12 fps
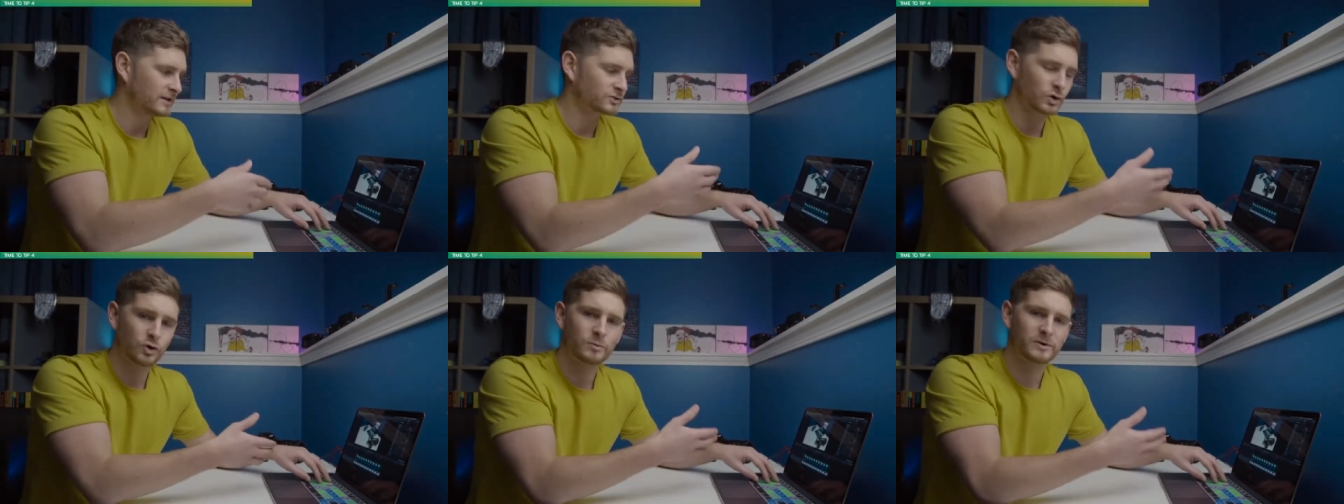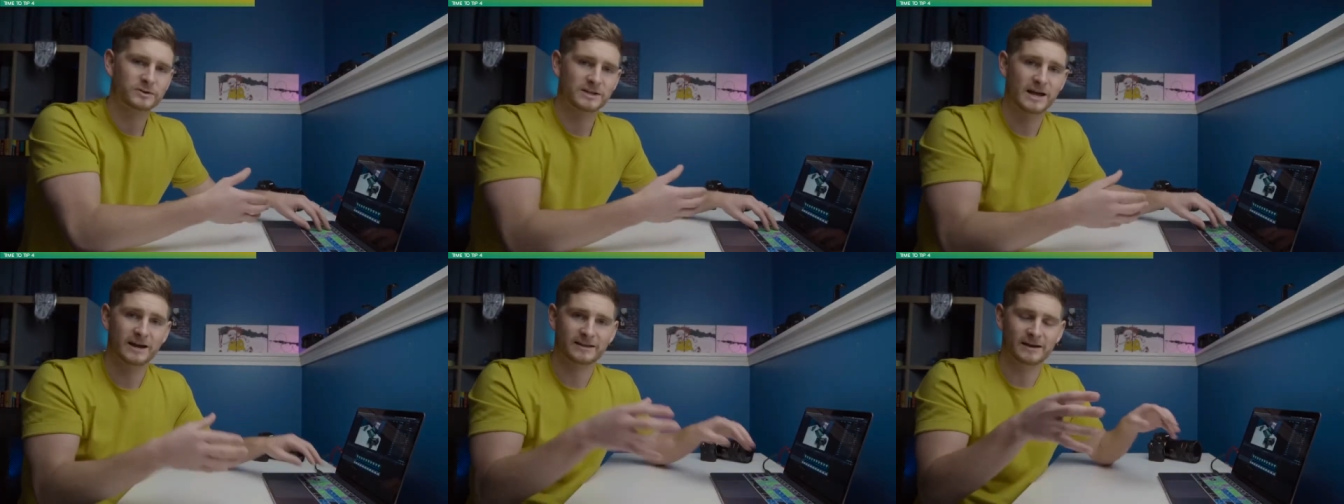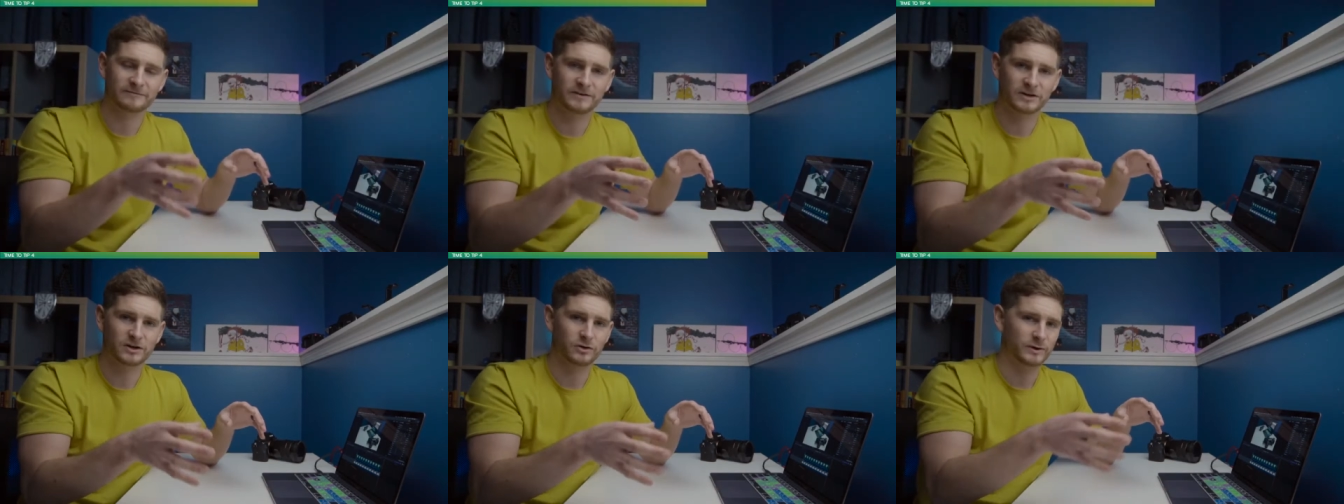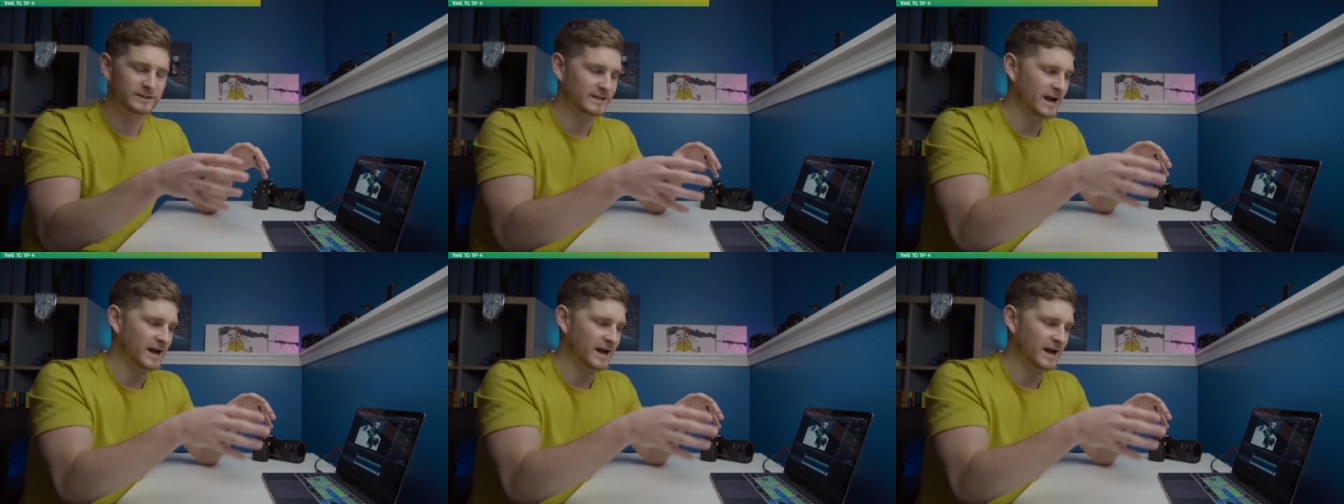It's almost like that video is